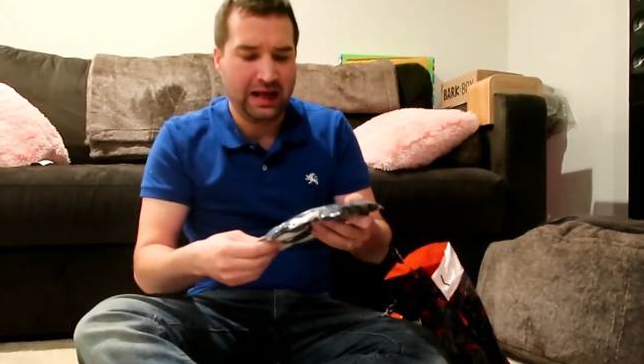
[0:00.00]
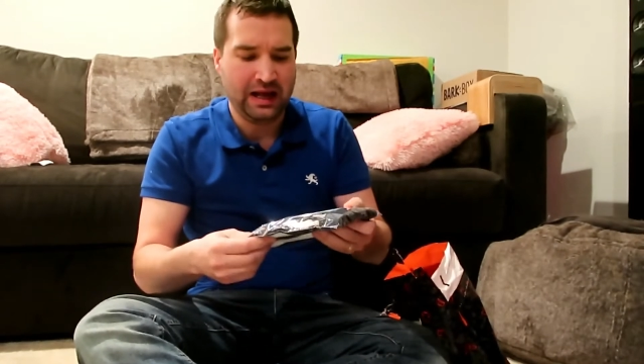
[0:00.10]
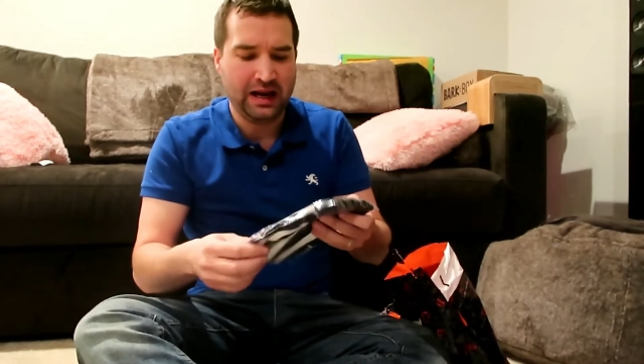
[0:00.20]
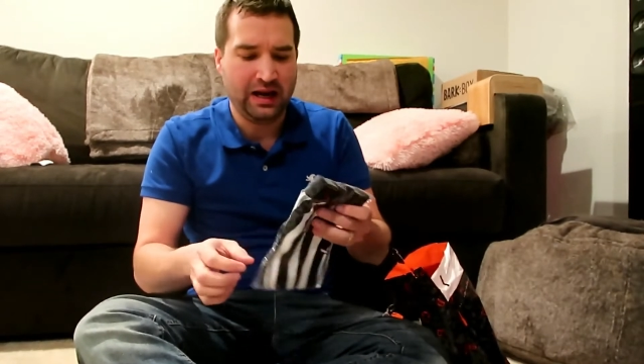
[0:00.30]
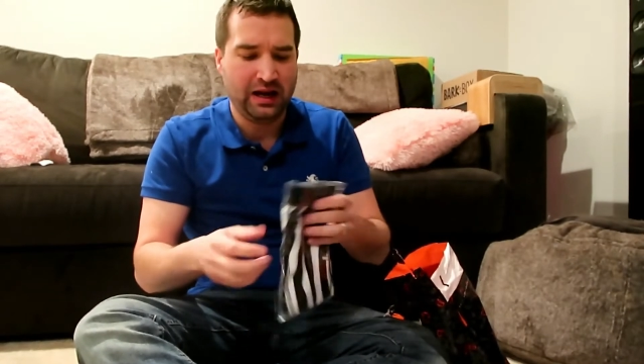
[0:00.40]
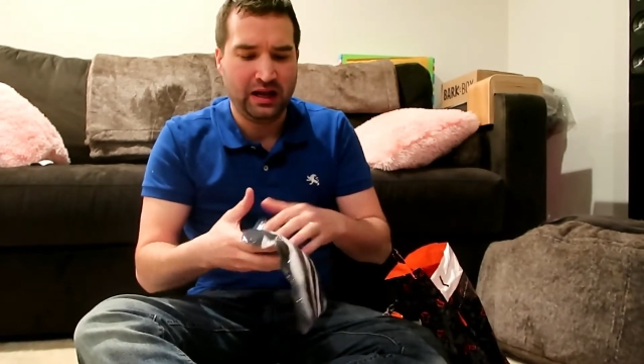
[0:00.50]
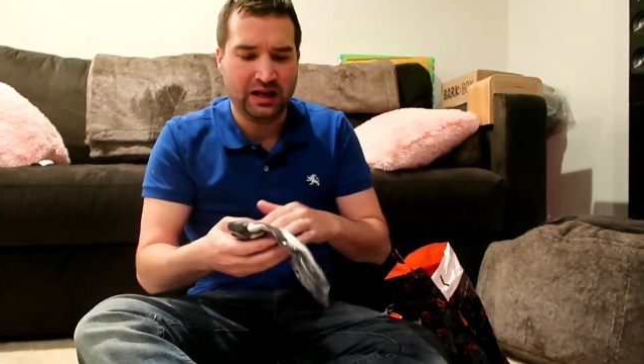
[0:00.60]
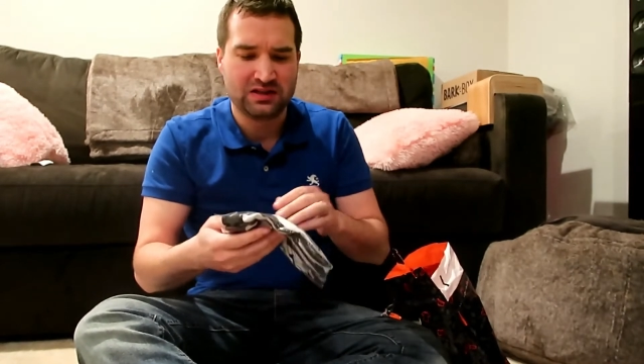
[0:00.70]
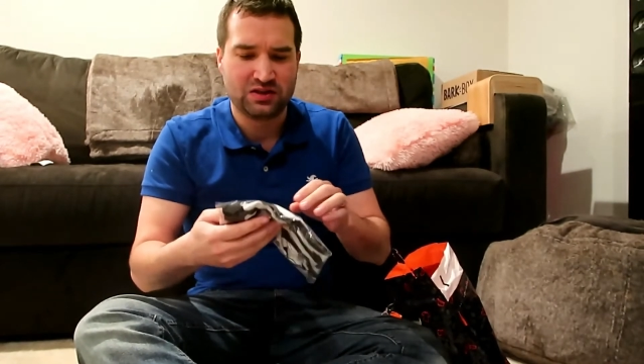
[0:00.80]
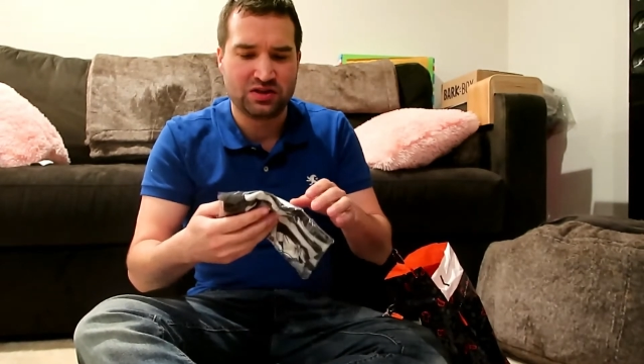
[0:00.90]
And
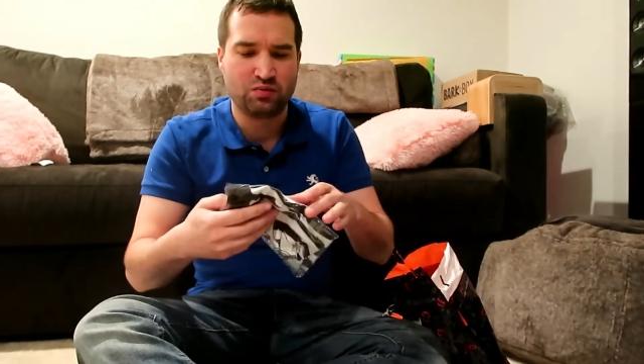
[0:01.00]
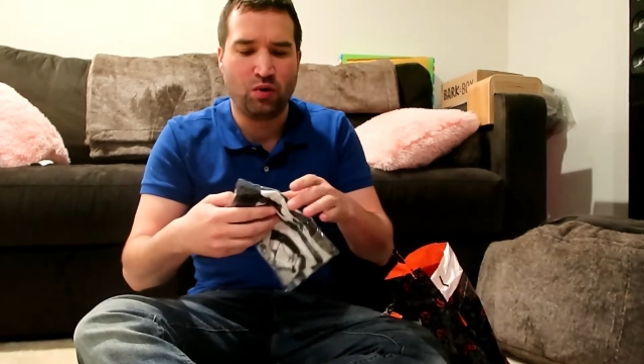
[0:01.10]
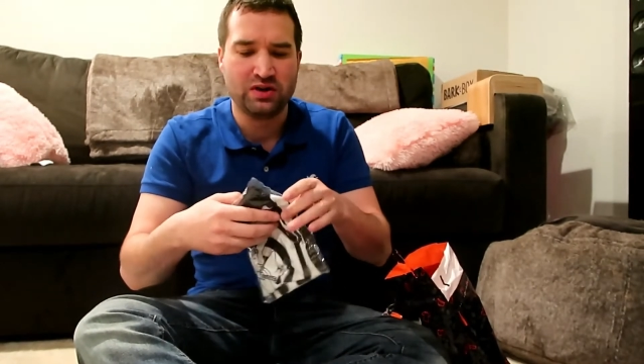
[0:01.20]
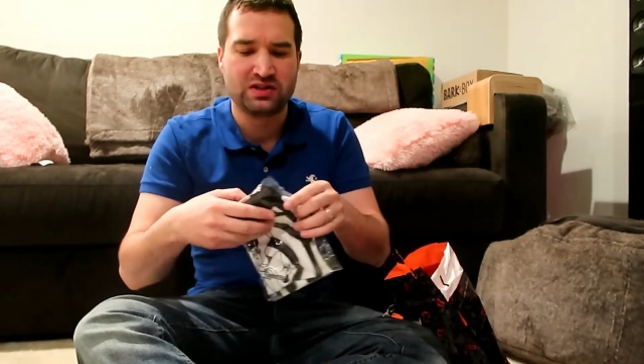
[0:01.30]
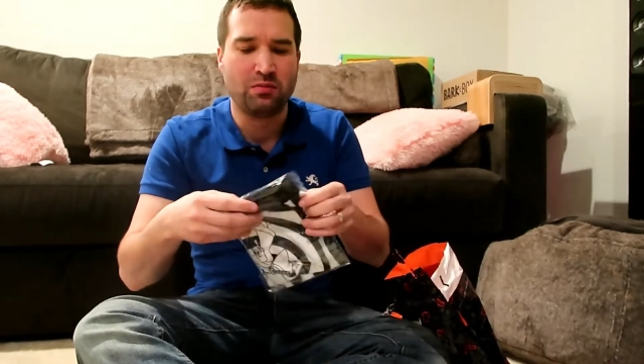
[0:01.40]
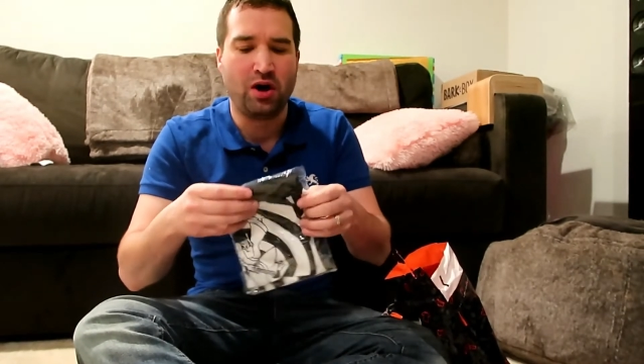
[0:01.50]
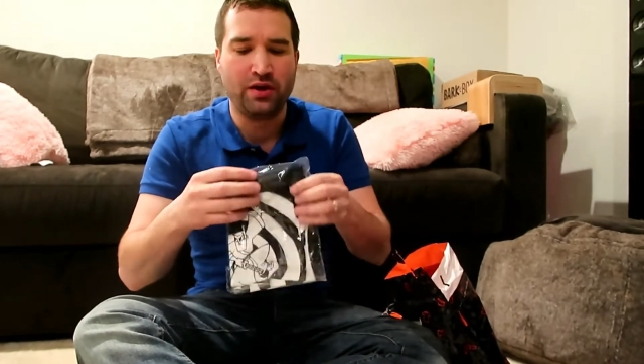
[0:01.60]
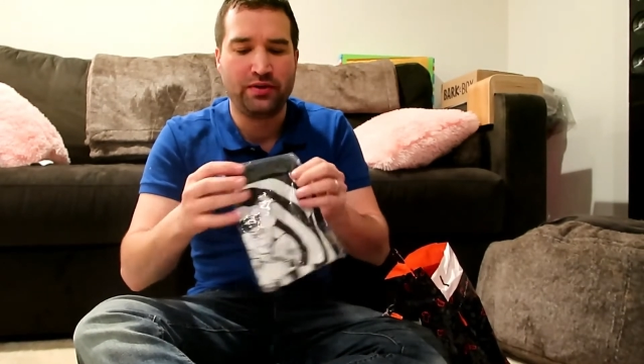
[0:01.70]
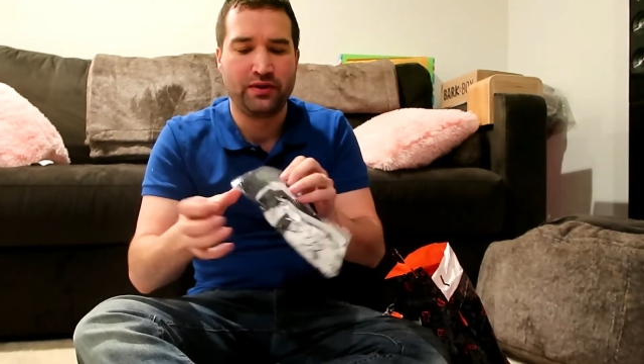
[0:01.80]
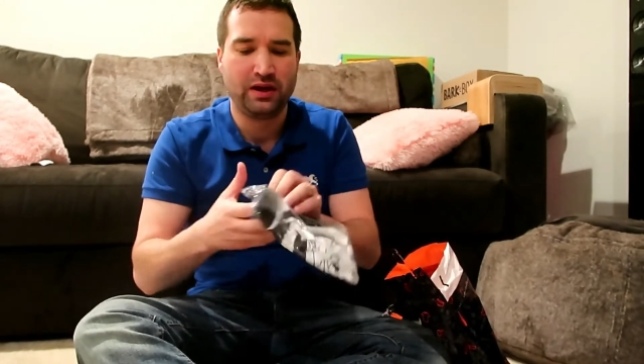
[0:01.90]
it's just once a
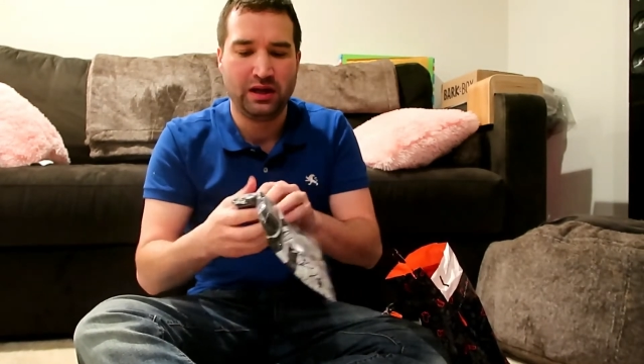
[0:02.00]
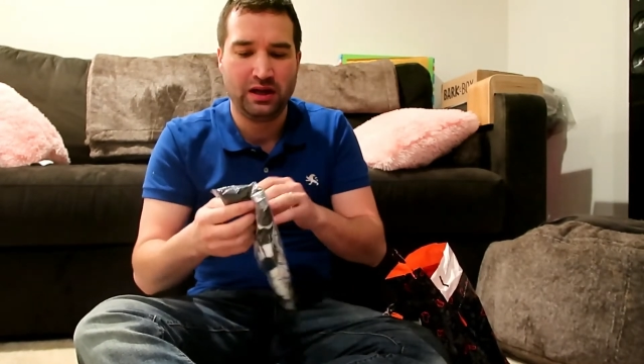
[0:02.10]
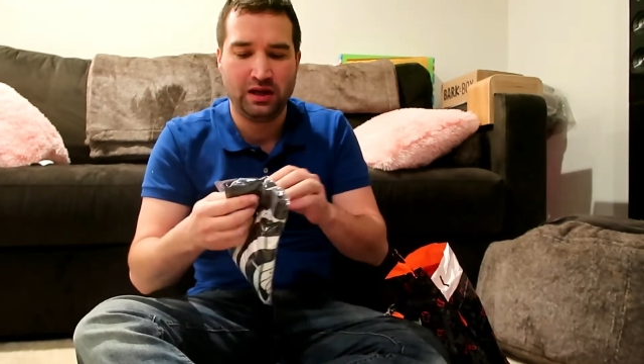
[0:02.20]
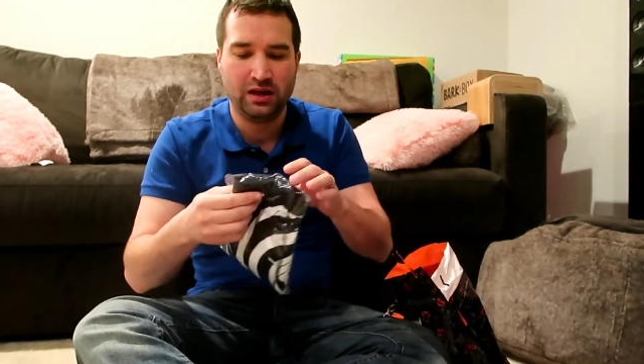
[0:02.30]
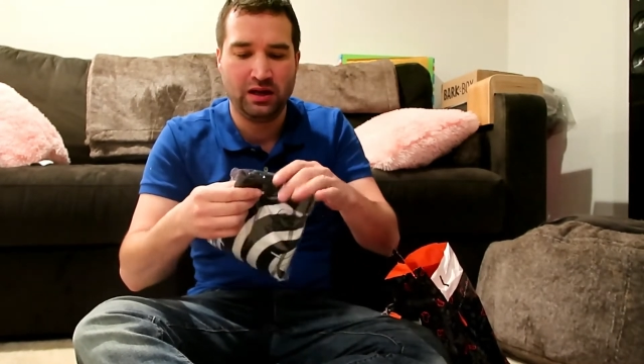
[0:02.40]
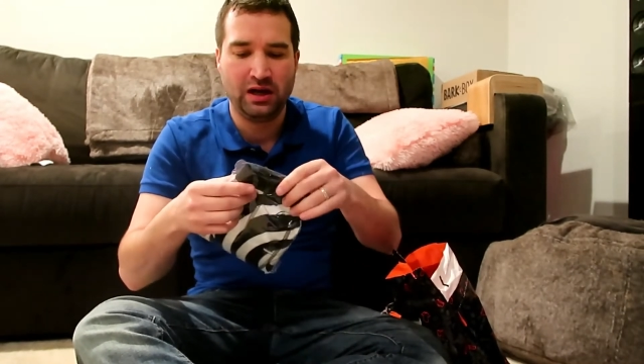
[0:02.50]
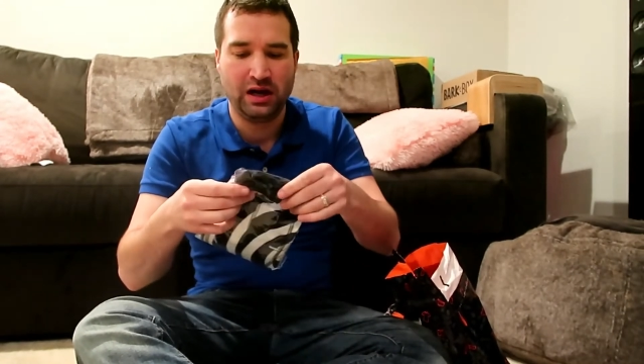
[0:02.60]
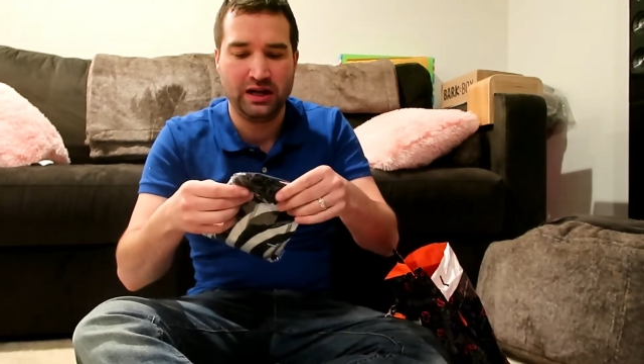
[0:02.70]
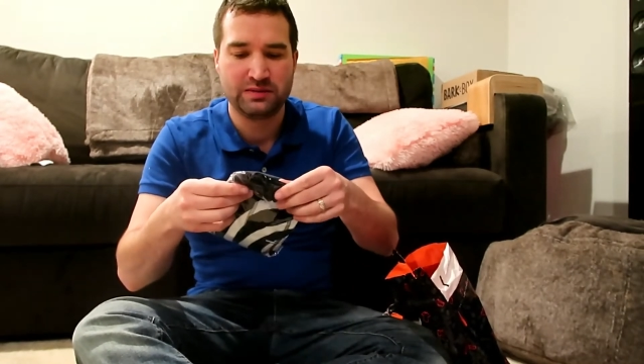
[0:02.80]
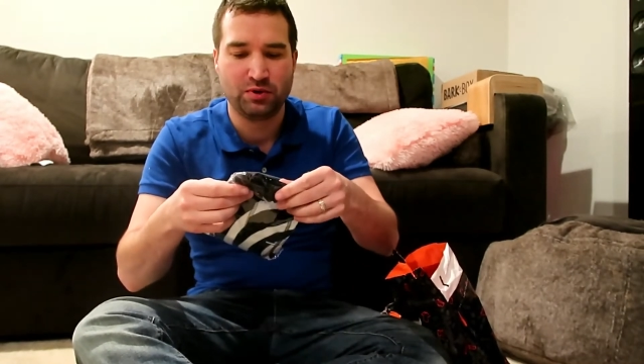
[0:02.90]
month and
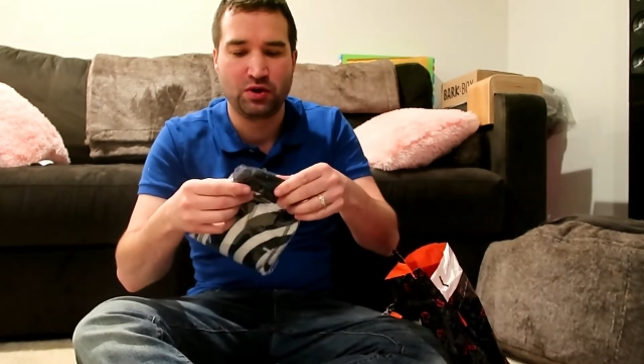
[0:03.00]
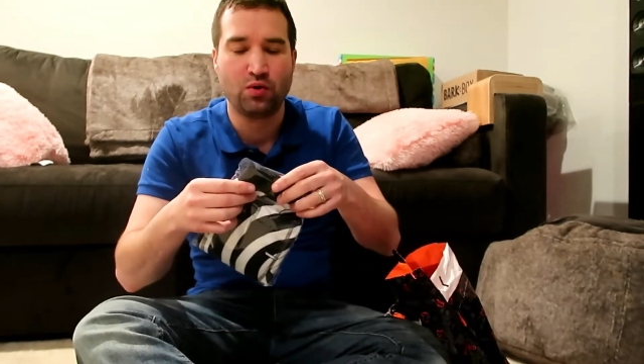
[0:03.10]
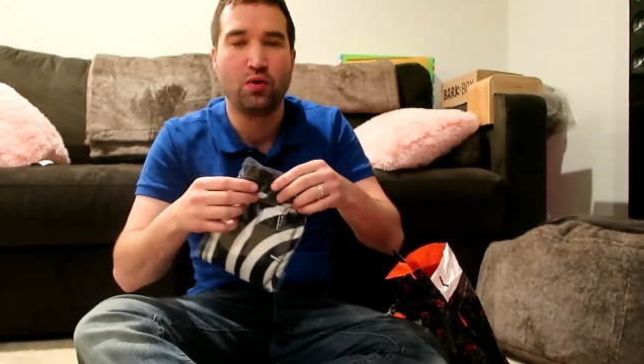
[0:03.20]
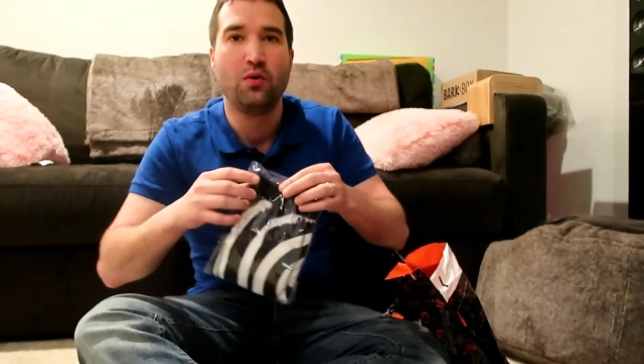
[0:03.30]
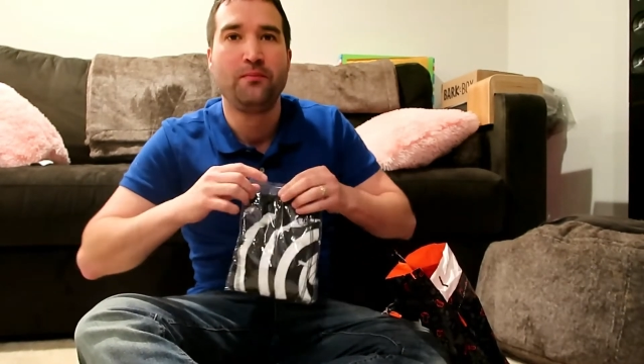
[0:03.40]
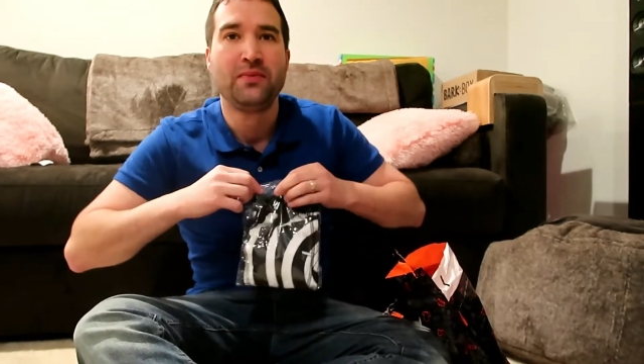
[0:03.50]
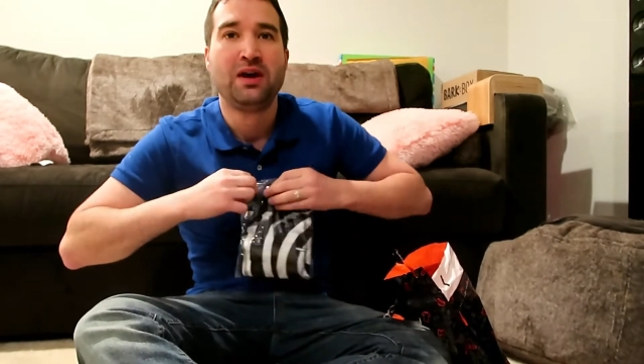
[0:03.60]
it's pretty cool.